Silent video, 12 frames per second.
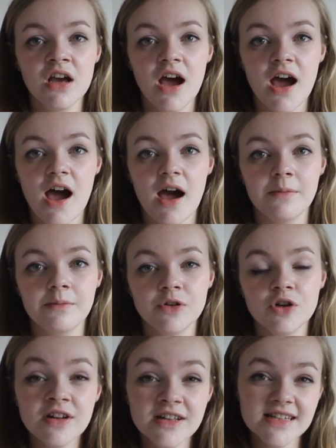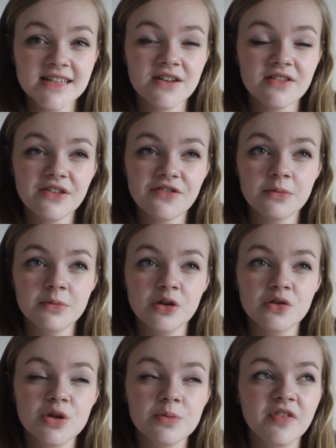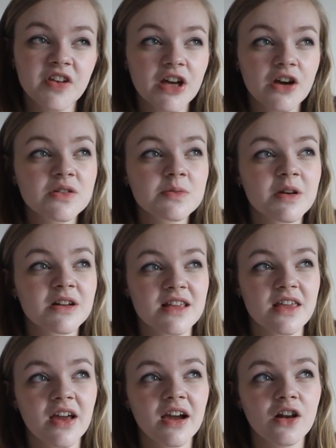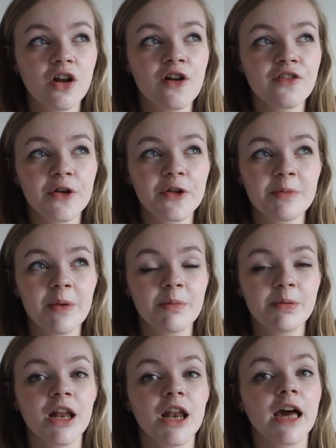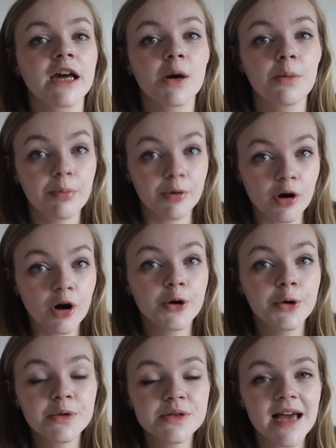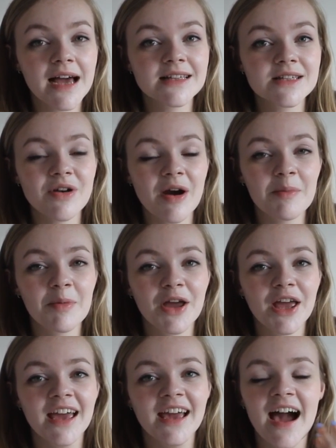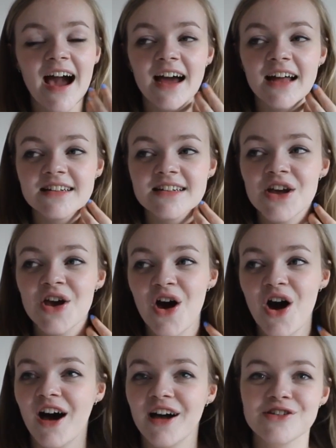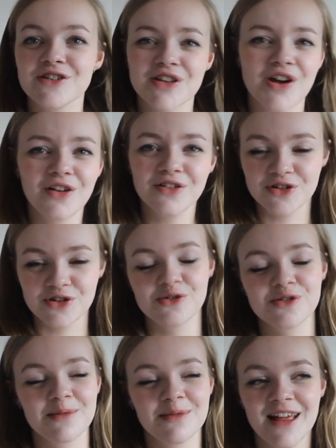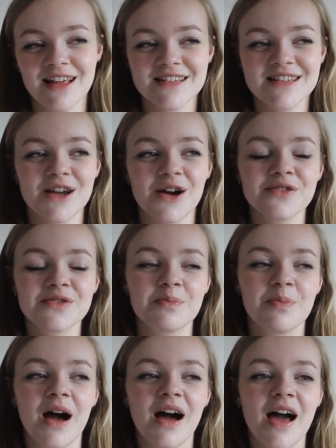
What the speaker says: not necessarily from YouTube videos, because I think a lot of those people are like pros at scrapbooking and I just can't do some of that stuff, but